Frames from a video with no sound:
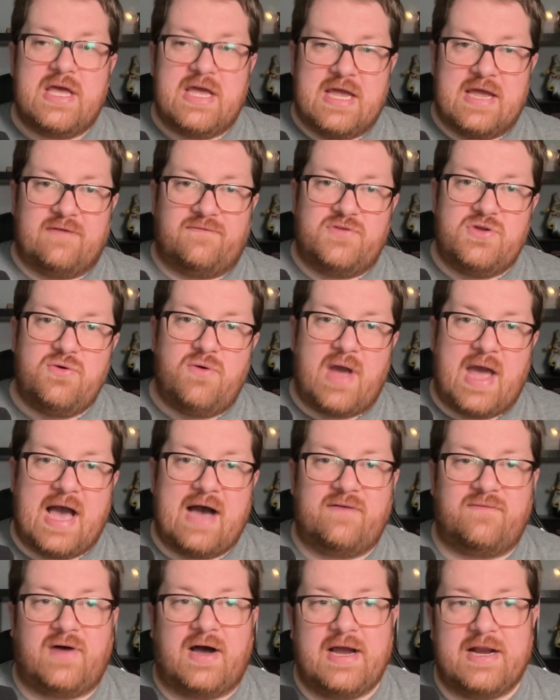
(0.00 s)
If you
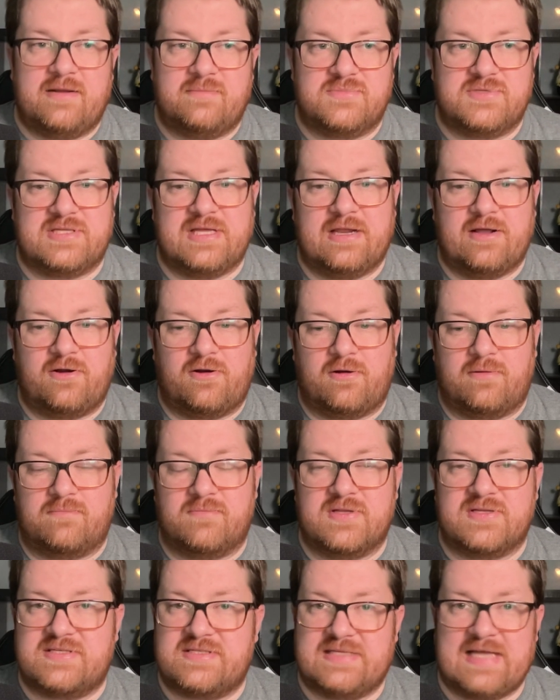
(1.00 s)
have items that are
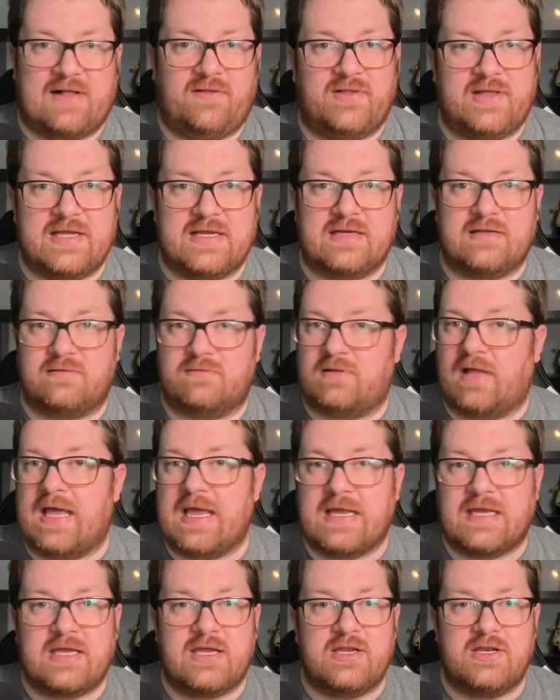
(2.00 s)
selling
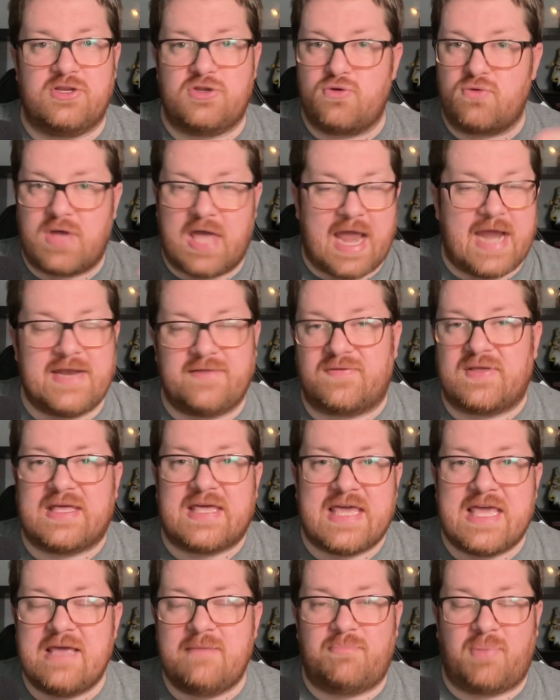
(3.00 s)
like you can't even
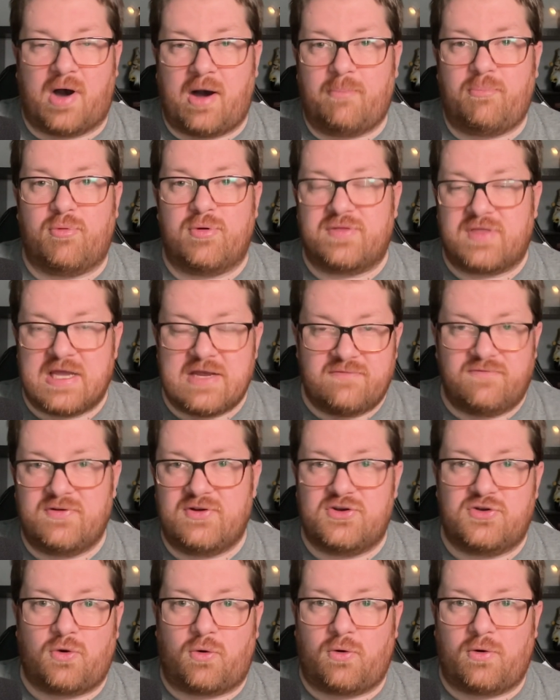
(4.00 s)
keep up with
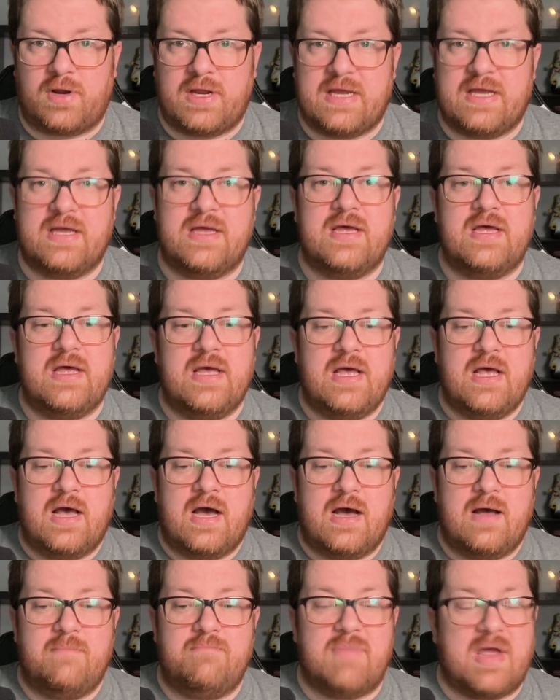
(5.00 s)
inventory,
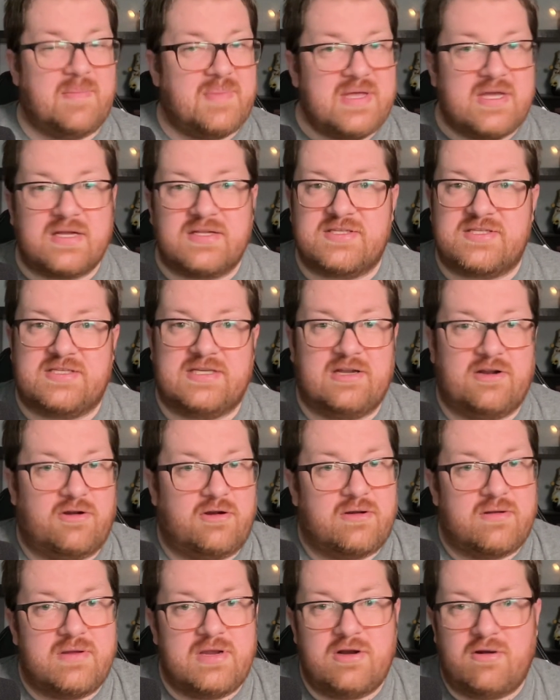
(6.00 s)
maybe
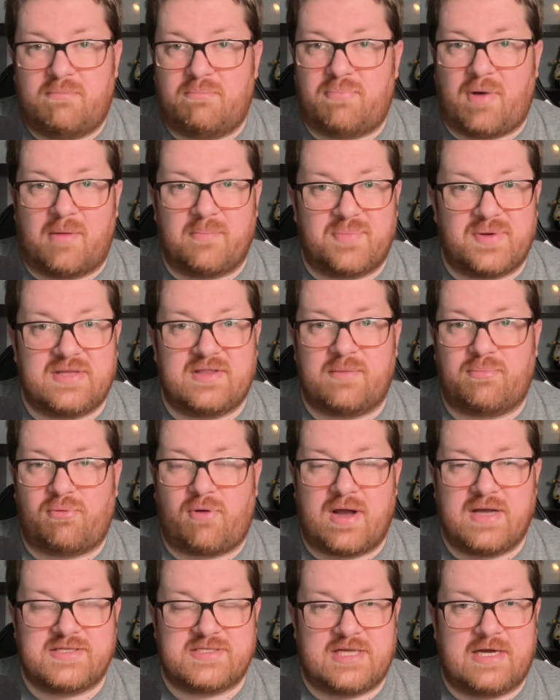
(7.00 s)
consider, bumping the
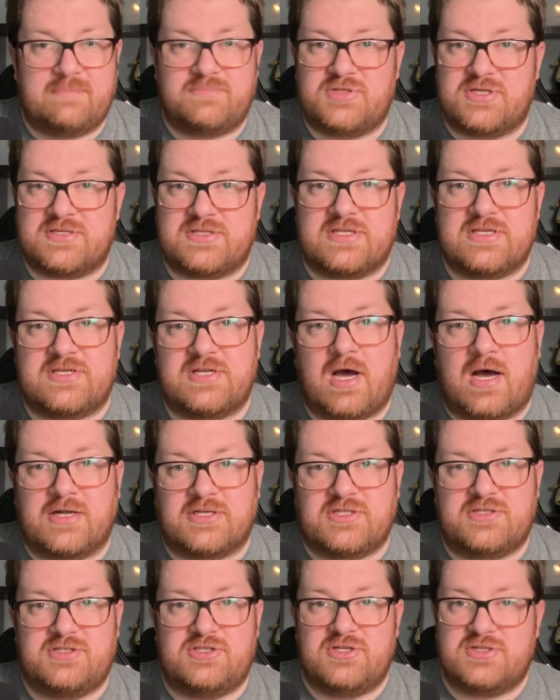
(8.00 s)
price up just a
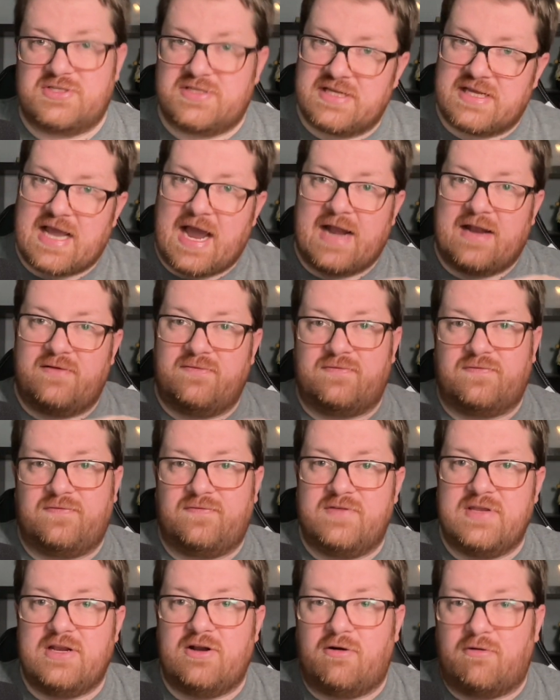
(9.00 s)
touch, just to kind of,
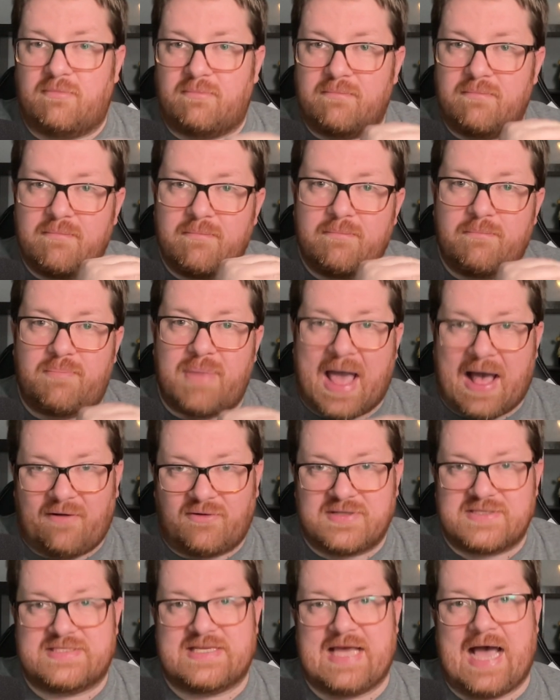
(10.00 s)

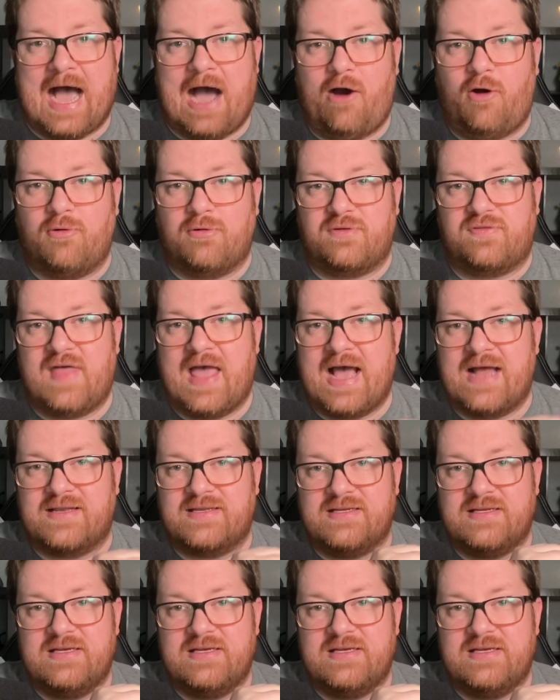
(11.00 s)
balance out that